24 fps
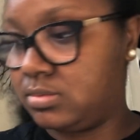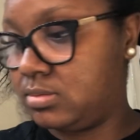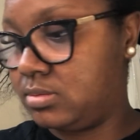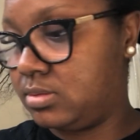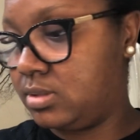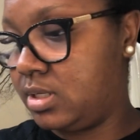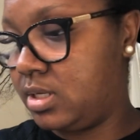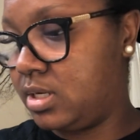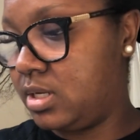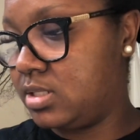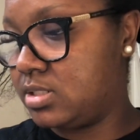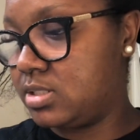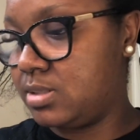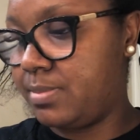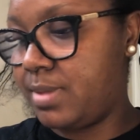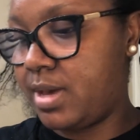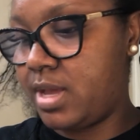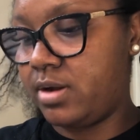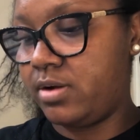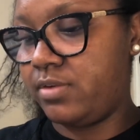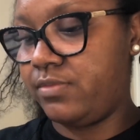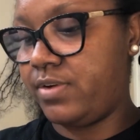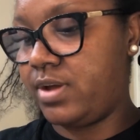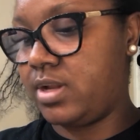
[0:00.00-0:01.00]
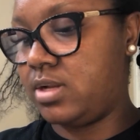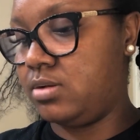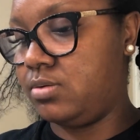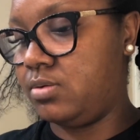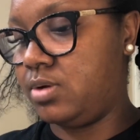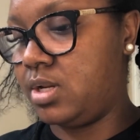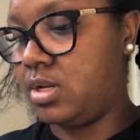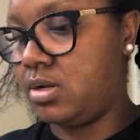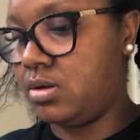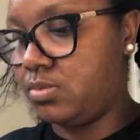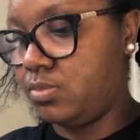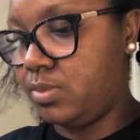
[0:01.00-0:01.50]
It doesn't matter if I do it
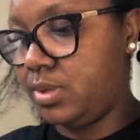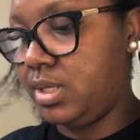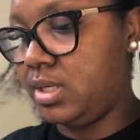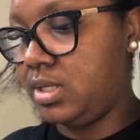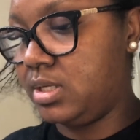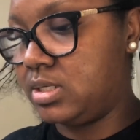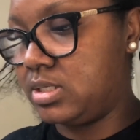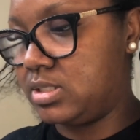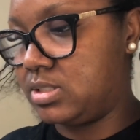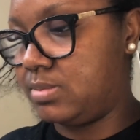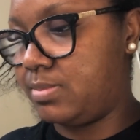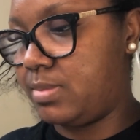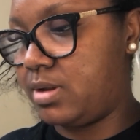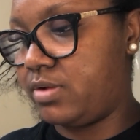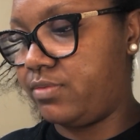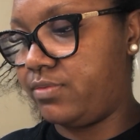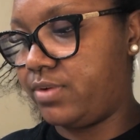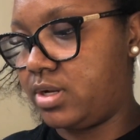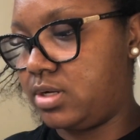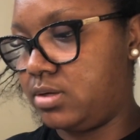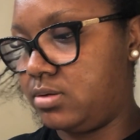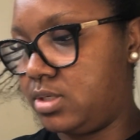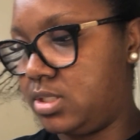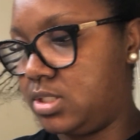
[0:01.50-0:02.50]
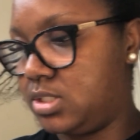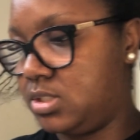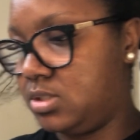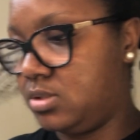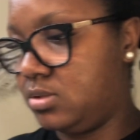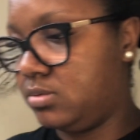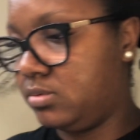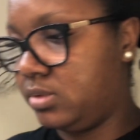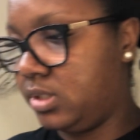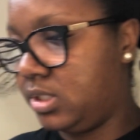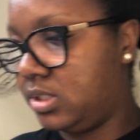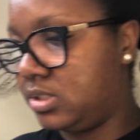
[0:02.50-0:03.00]
in a week. It doesn't matter if I do it in 2
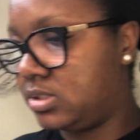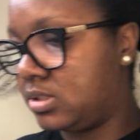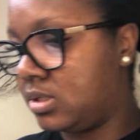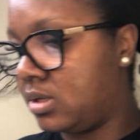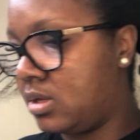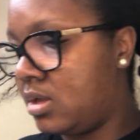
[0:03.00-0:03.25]
weeks.